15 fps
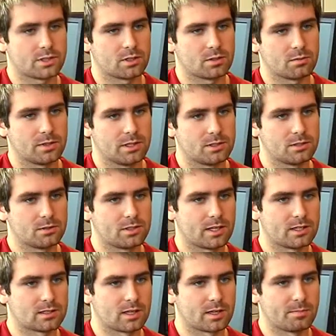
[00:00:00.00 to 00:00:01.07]
year, we do
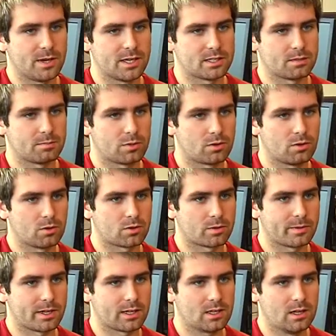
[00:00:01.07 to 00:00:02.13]
things like basic
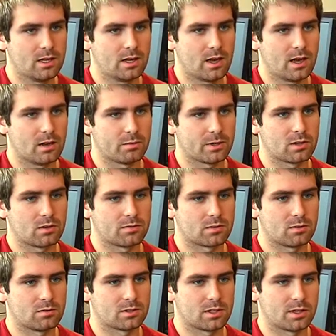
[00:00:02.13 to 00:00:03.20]
programming. We
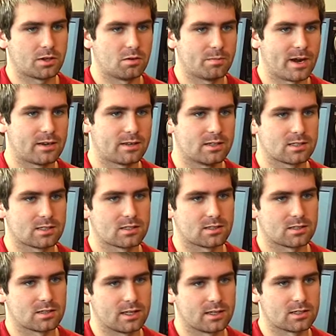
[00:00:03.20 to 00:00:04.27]
cover all the
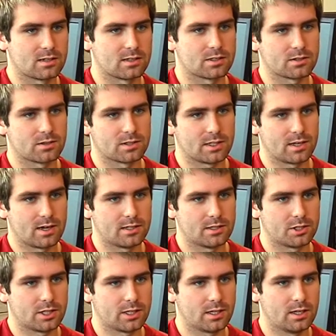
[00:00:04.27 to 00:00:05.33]
humanities, things like
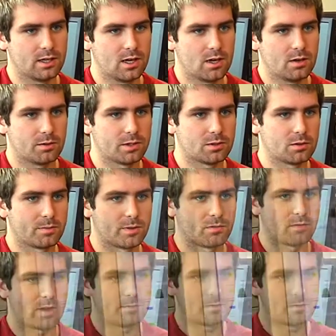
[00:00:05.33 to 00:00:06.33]
sociology. We do a bit of web